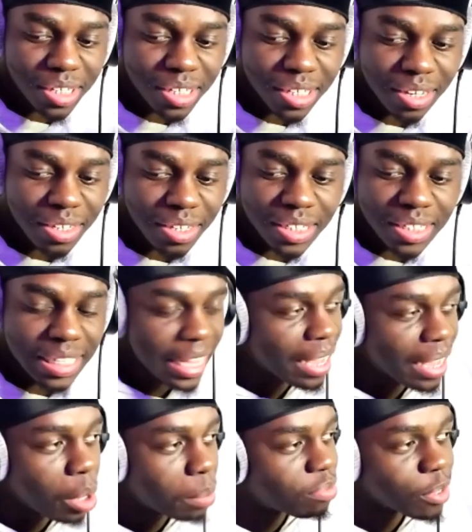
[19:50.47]
singing
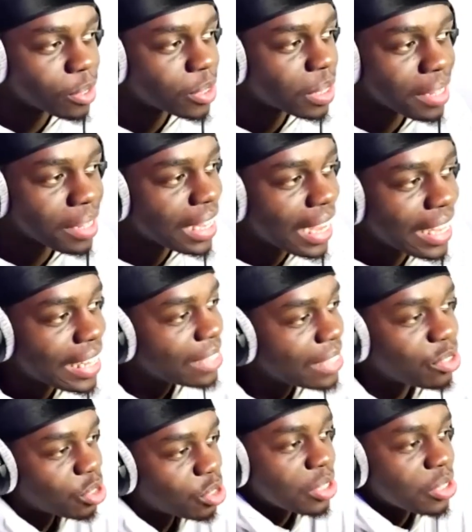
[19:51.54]
opera or something like that. Just
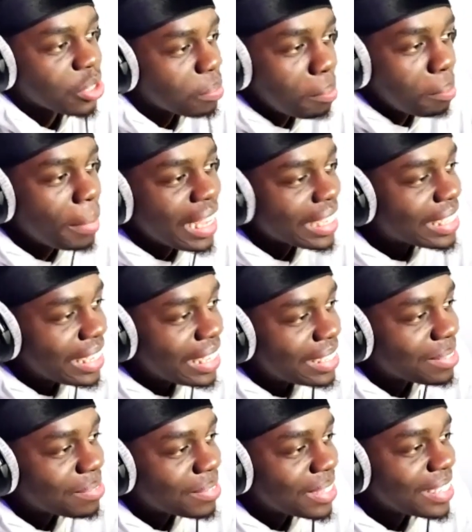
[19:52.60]
doesn't make sense to me.